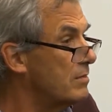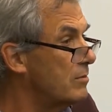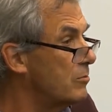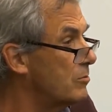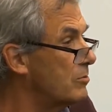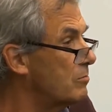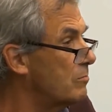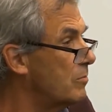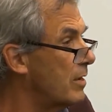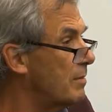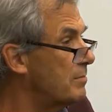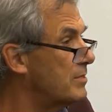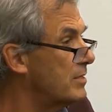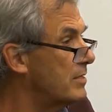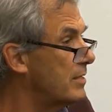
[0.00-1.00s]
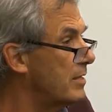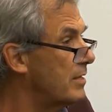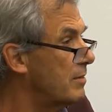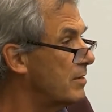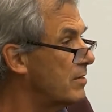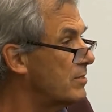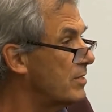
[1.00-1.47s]
Or while I'm sitting
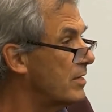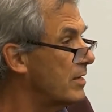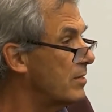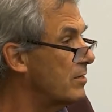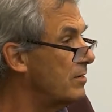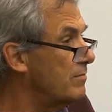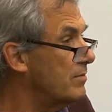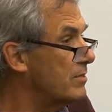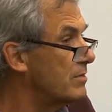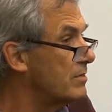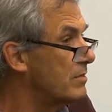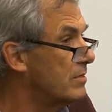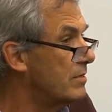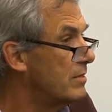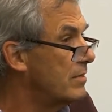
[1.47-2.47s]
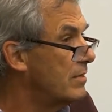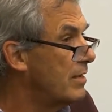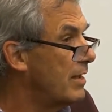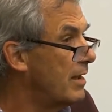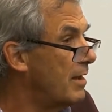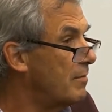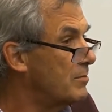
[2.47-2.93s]
here, because you get nervous.
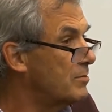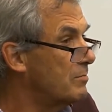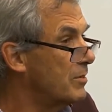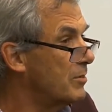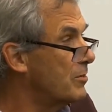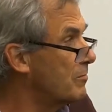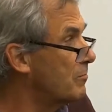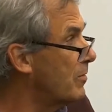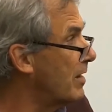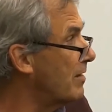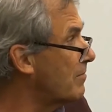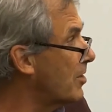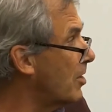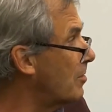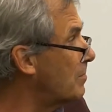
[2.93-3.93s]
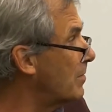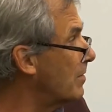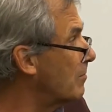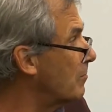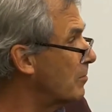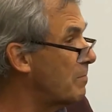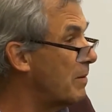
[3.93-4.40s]
It's a really good way of
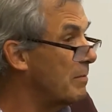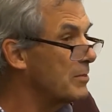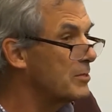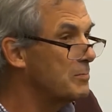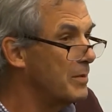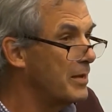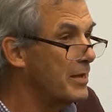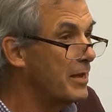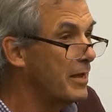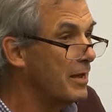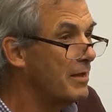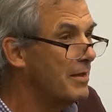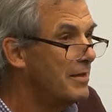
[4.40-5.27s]
coping with public speaking.